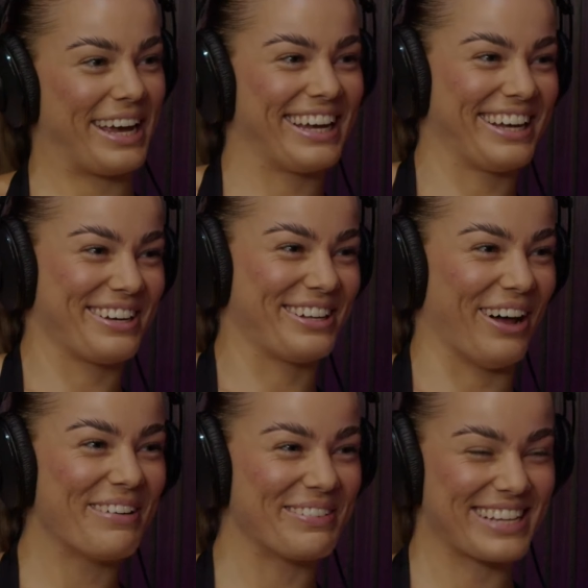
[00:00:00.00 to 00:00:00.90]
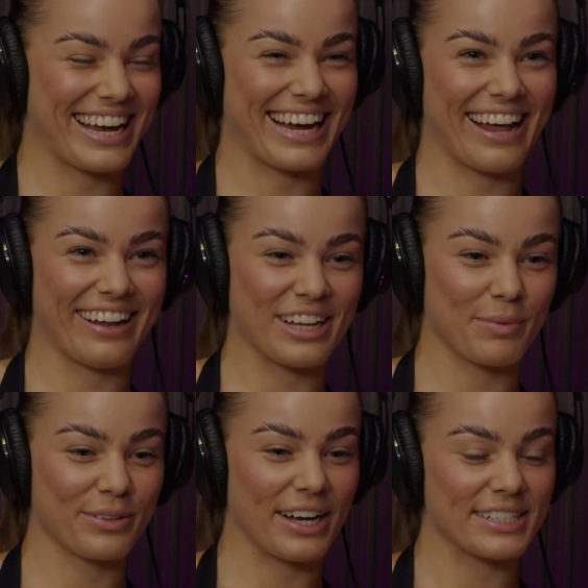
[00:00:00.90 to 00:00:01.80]
Chloe was saying it in our last
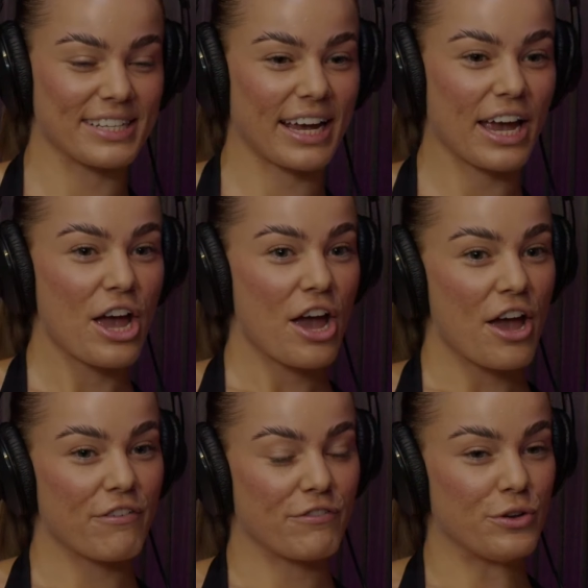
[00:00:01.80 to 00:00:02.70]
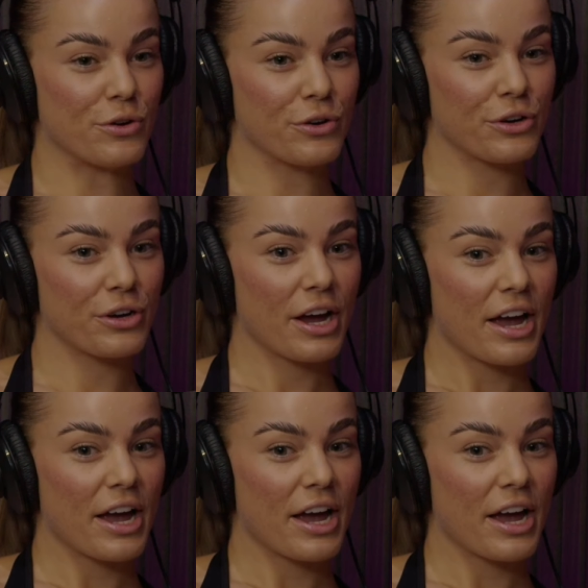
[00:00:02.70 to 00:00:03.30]
podcast. It's like if you